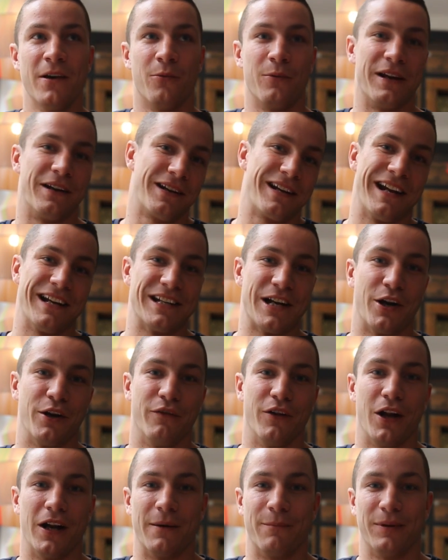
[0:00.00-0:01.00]
we've kicked out
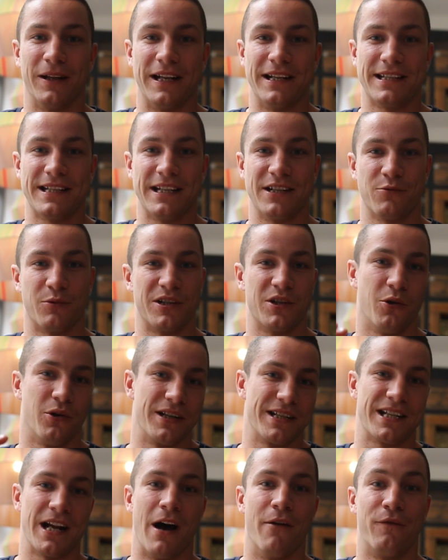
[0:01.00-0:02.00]
of a lot of places. We're told
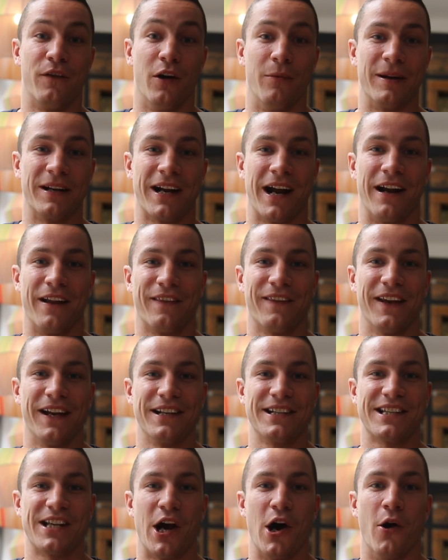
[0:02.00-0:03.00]
to stop filming kind of
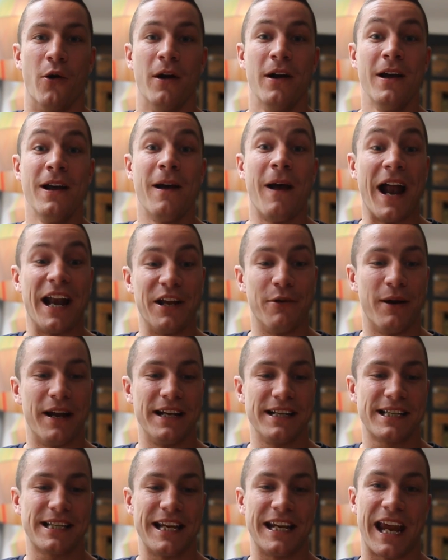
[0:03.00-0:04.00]
thing. So
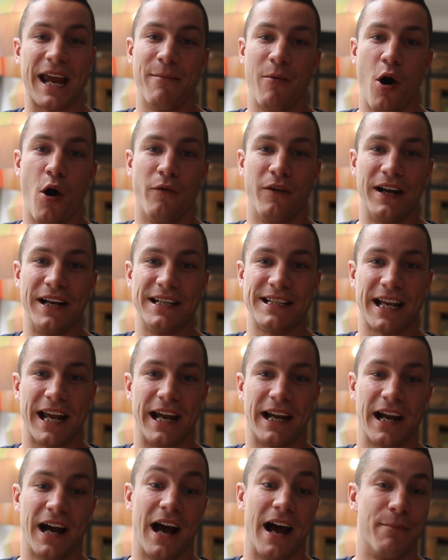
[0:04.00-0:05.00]
anyways, he came over. He's
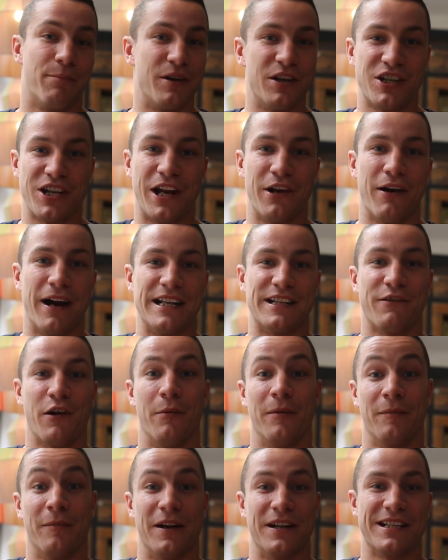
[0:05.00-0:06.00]
like, I appreciate you guys
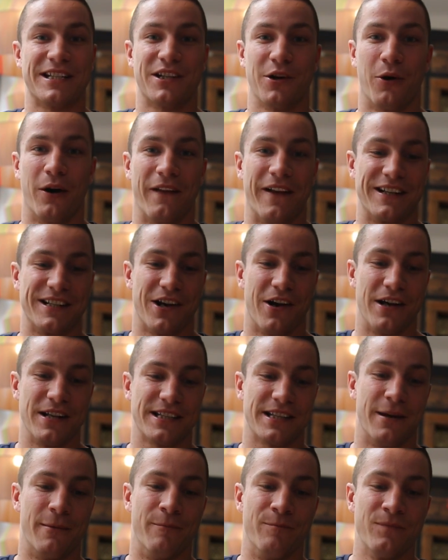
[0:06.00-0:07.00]
filming my store. That's
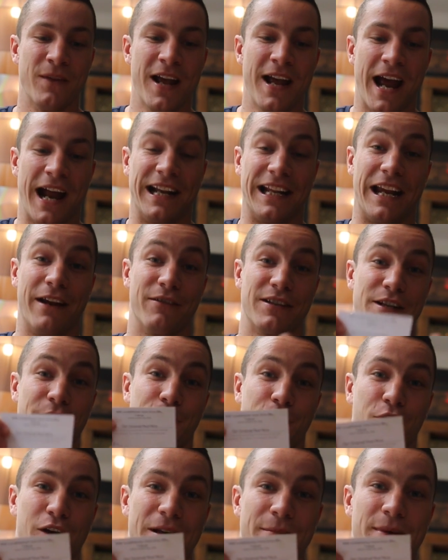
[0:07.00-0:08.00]
awesome. And he gave us a
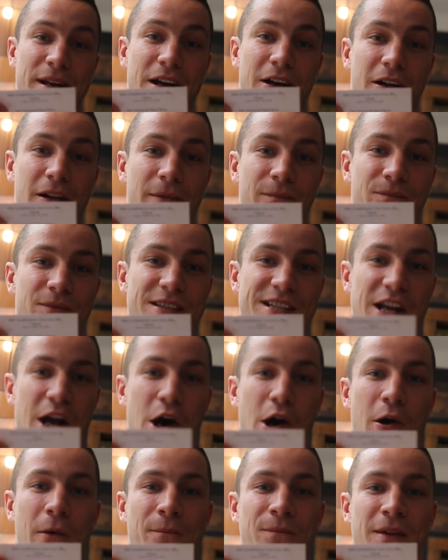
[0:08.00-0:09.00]
free meal.
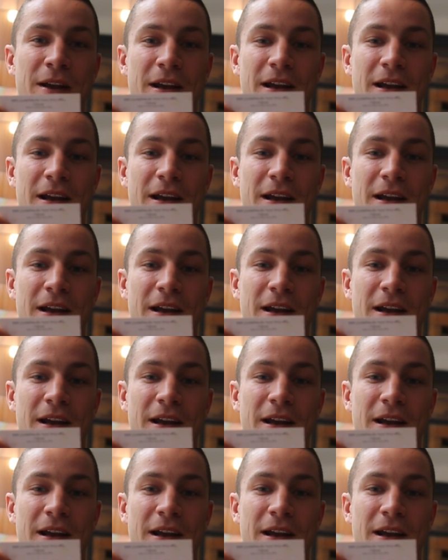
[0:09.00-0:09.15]
So